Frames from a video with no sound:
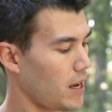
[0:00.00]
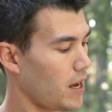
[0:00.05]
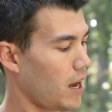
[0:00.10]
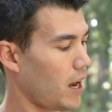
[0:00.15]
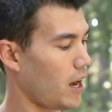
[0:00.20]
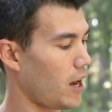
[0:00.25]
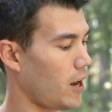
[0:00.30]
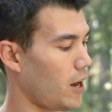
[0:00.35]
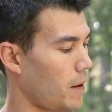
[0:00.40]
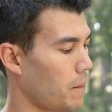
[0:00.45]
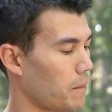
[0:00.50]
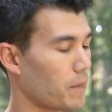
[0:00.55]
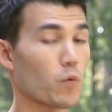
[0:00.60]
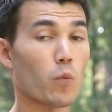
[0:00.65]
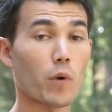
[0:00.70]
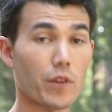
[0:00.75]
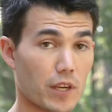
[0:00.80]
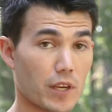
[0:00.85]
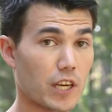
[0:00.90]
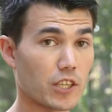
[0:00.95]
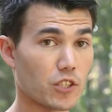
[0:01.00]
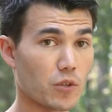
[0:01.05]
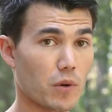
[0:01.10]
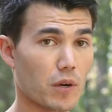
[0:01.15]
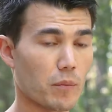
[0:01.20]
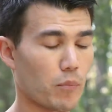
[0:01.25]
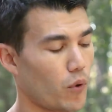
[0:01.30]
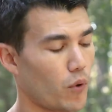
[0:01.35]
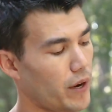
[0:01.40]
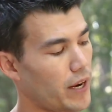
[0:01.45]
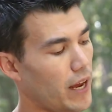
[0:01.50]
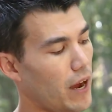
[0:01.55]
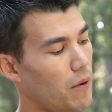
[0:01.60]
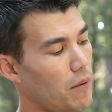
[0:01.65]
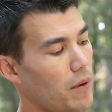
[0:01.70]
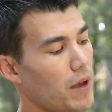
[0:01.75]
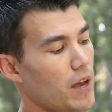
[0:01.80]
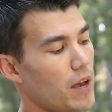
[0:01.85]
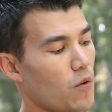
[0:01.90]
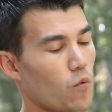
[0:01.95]
One thing I do want to point
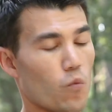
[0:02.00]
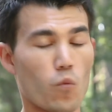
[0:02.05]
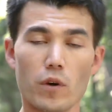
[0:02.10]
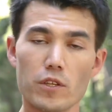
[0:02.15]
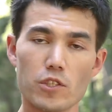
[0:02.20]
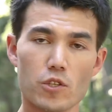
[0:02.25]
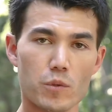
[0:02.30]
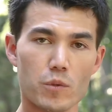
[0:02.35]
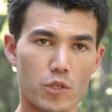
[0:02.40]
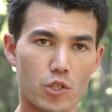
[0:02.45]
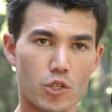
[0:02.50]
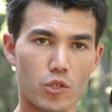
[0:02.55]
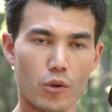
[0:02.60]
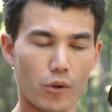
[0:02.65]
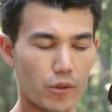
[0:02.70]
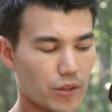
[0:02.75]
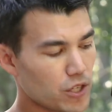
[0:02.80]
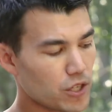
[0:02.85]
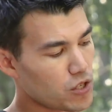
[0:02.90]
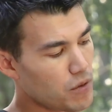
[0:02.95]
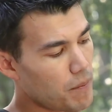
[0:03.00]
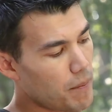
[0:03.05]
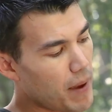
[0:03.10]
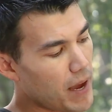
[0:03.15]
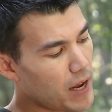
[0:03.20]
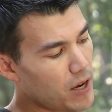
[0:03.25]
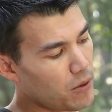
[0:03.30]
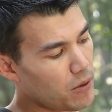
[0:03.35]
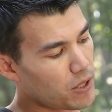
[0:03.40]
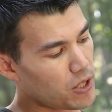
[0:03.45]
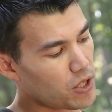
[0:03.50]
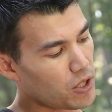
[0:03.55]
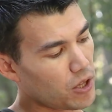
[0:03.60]
out, once you install this, you may notice